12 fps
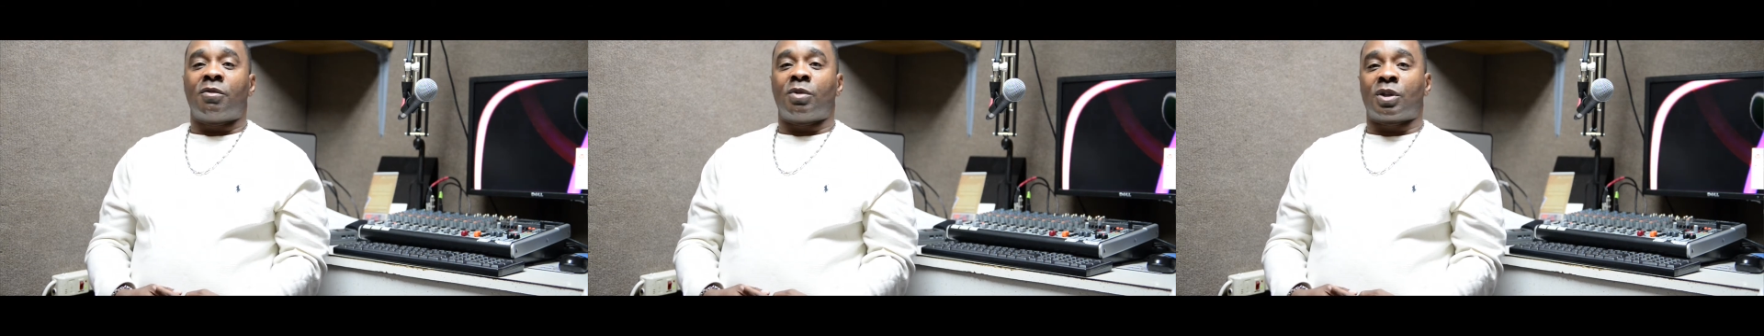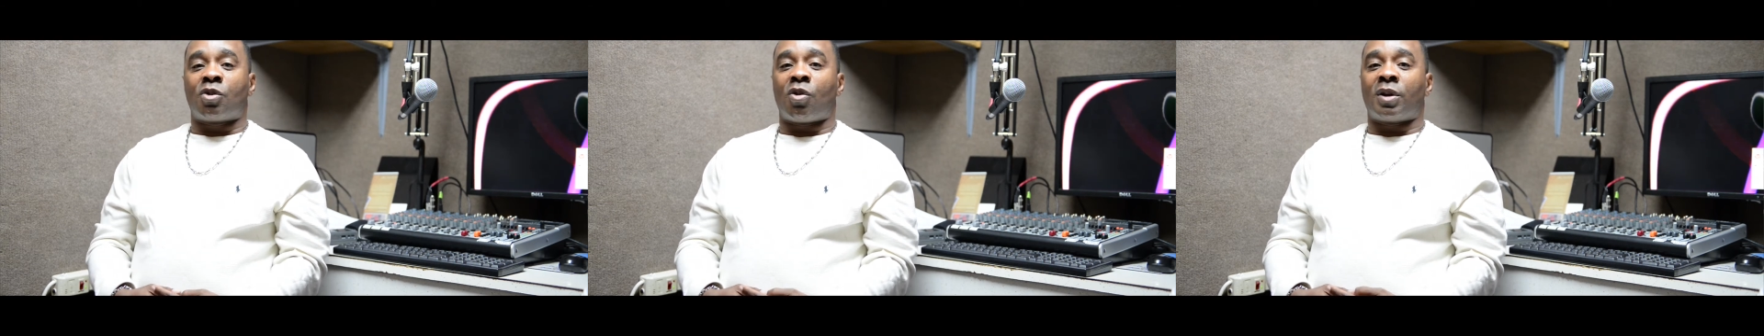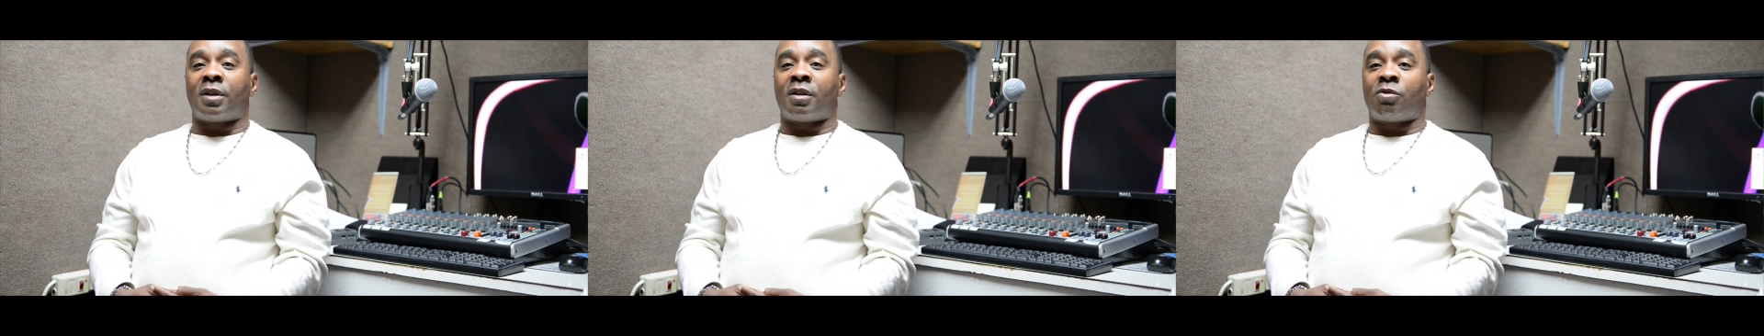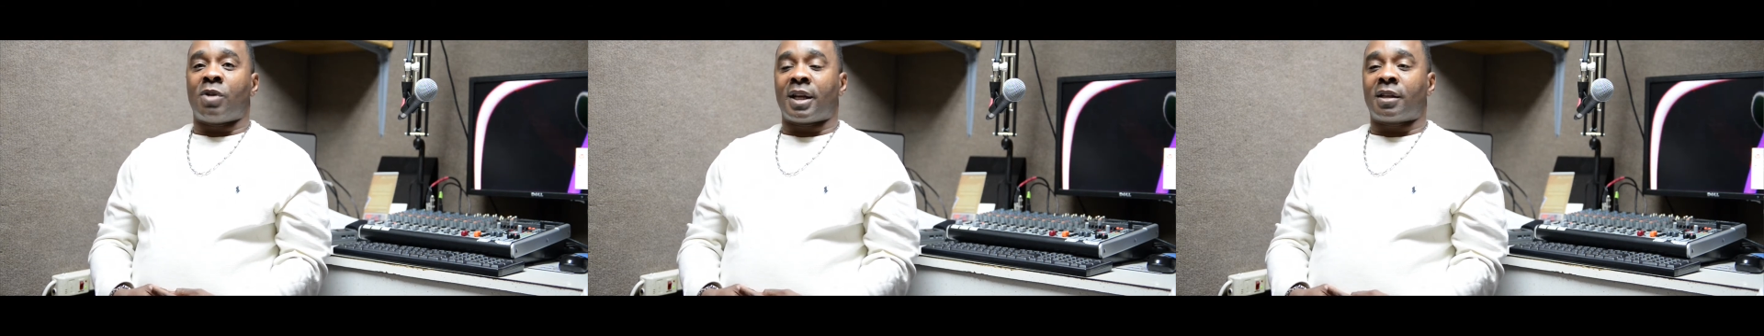recorded
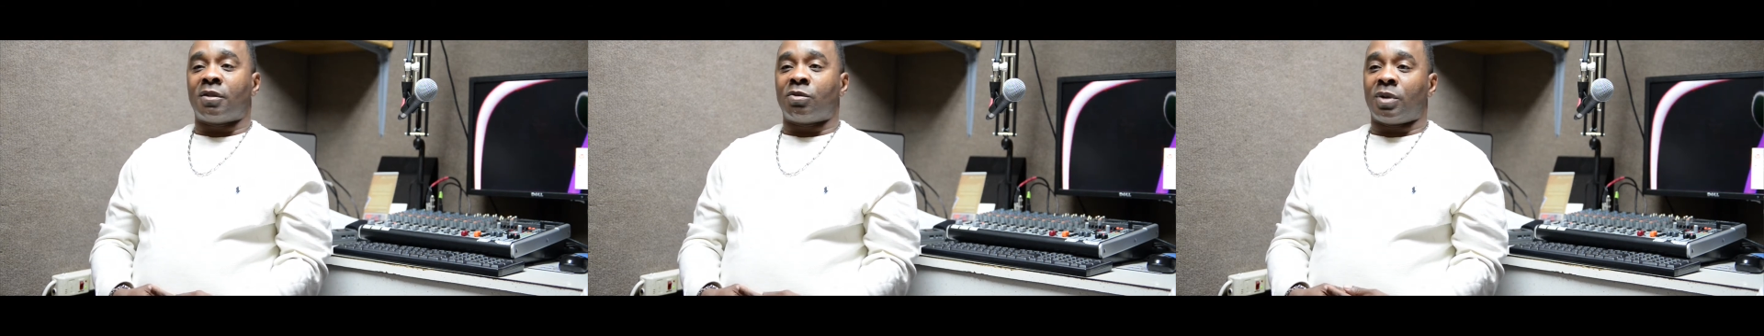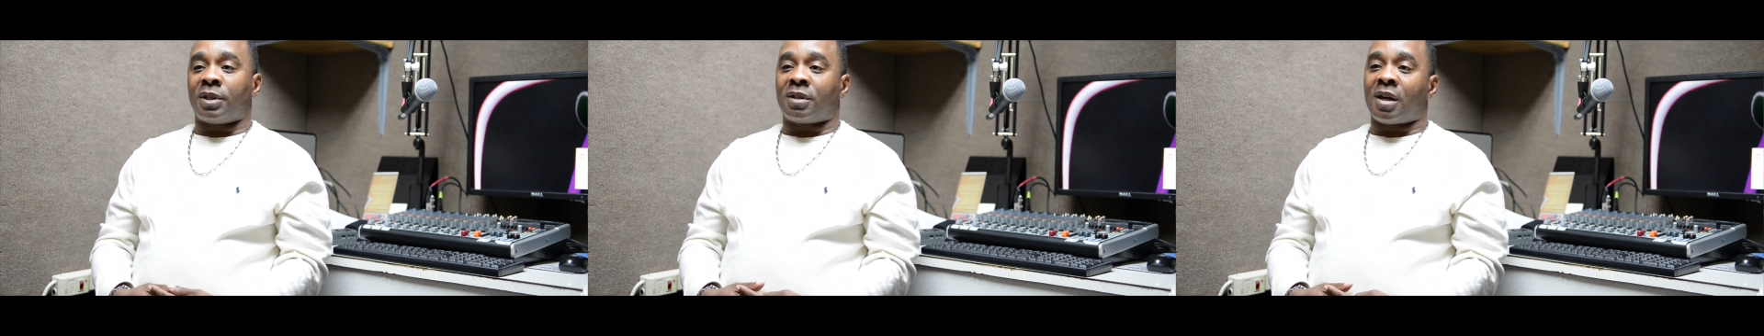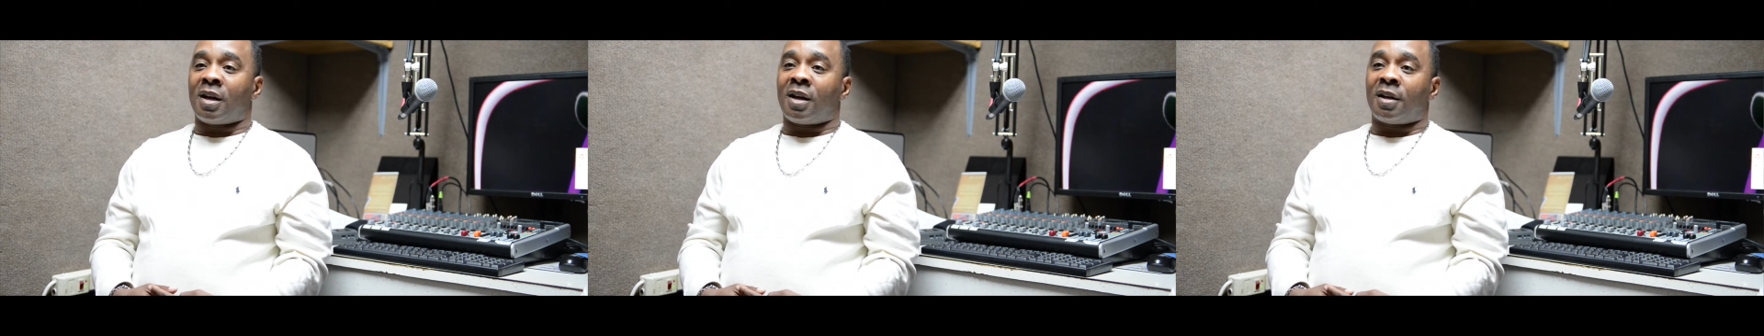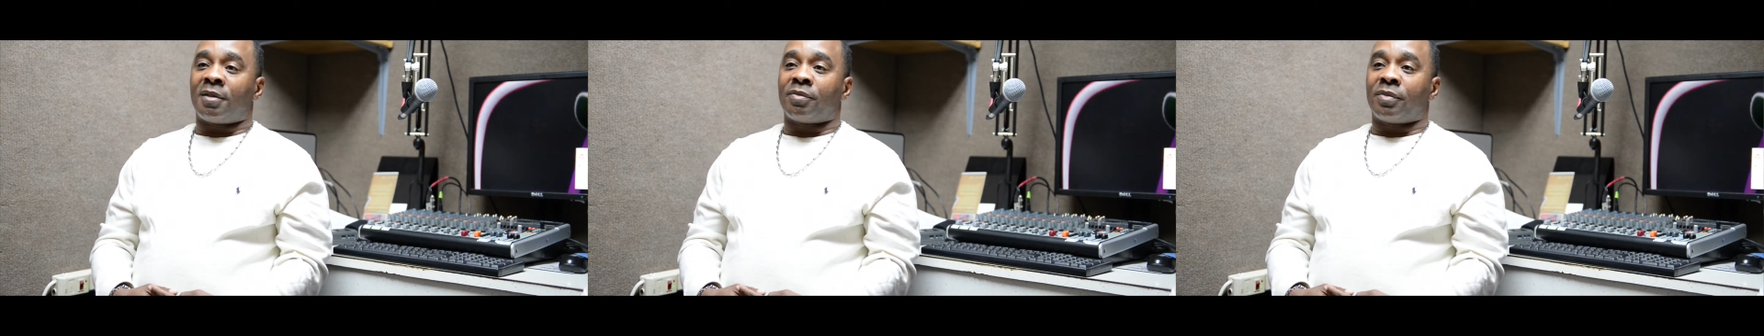a record with
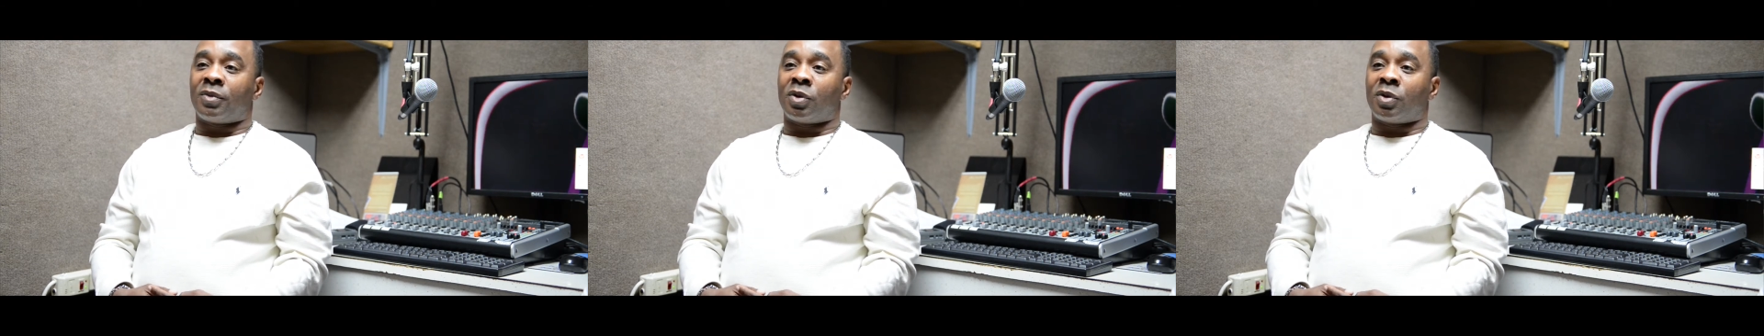the